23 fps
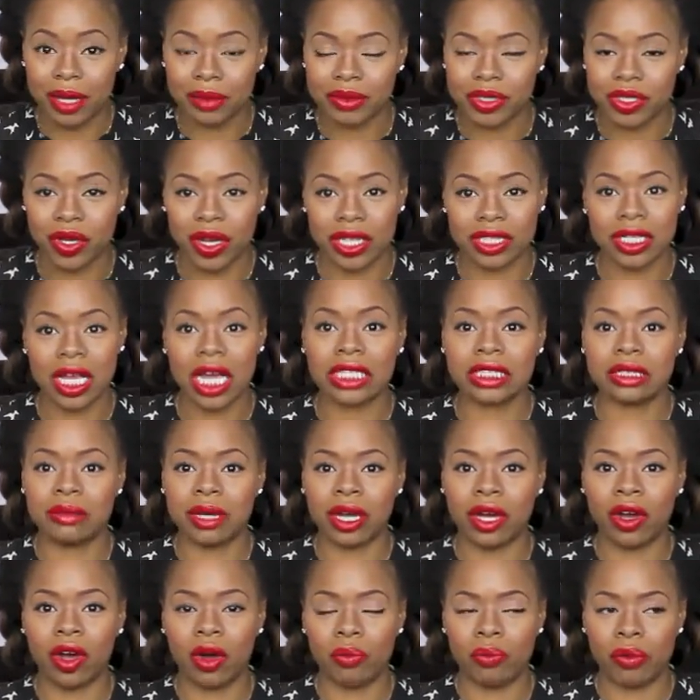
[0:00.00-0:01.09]
So I talked
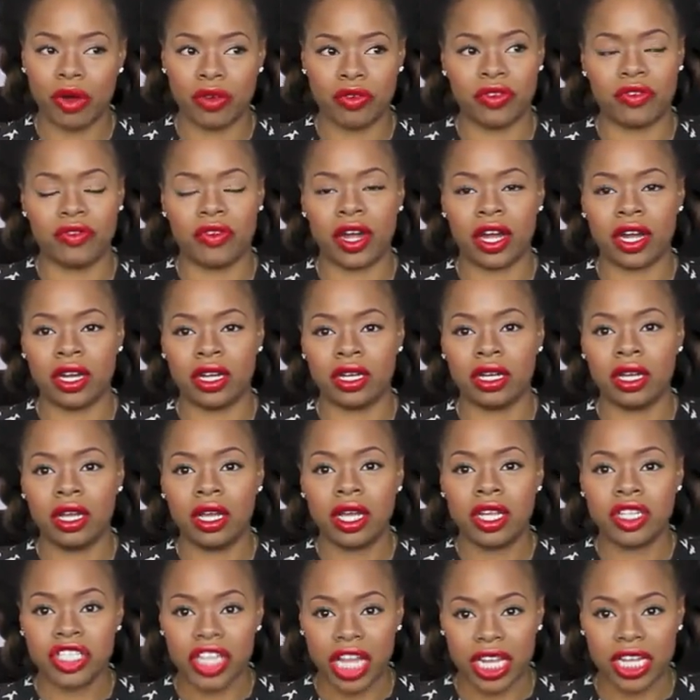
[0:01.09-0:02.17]
about both of our
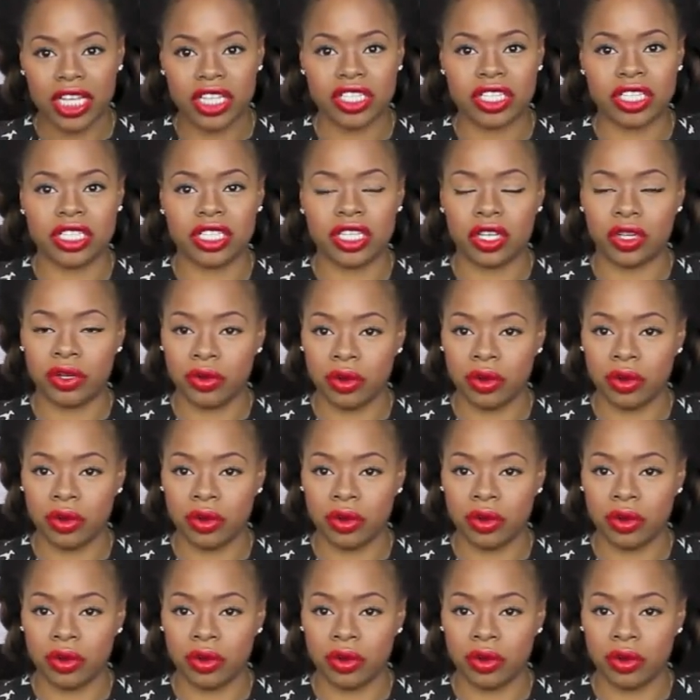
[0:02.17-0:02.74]
changes and